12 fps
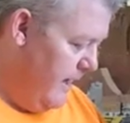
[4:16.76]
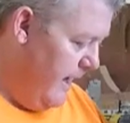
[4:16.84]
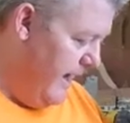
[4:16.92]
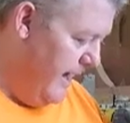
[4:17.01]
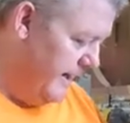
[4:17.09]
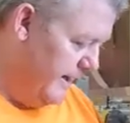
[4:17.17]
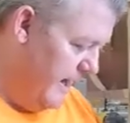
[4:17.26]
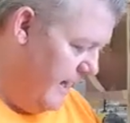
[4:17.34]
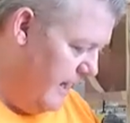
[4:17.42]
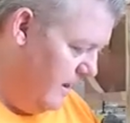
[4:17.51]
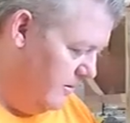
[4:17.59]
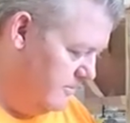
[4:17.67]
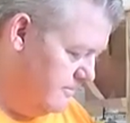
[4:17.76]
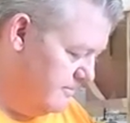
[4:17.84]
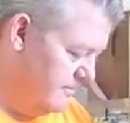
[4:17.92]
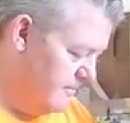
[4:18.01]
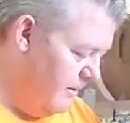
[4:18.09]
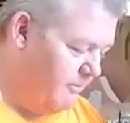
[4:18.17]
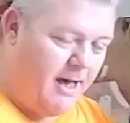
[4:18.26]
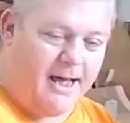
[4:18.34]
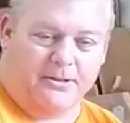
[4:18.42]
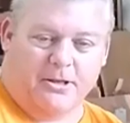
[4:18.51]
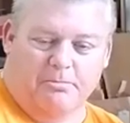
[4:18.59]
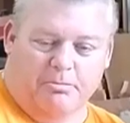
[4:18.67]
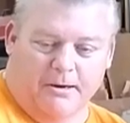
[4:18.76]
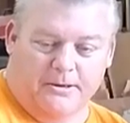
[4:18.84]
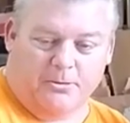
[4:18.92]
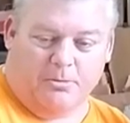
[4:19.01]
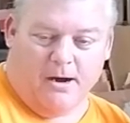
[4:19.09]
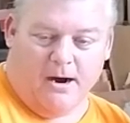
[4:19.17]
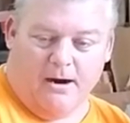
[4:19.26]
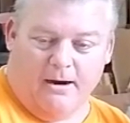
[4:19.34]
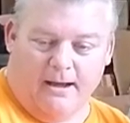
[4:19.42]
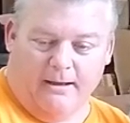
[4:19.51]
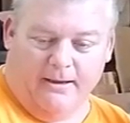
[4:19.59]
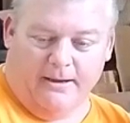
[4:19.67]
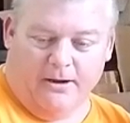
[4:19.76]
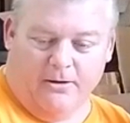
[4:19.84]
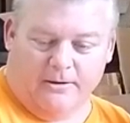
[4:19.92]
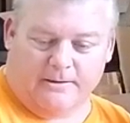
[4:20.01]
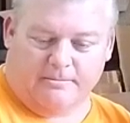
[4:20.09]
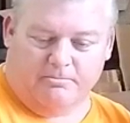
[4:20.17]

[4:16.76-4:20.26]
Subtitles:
And I've gotten to the point where, you know,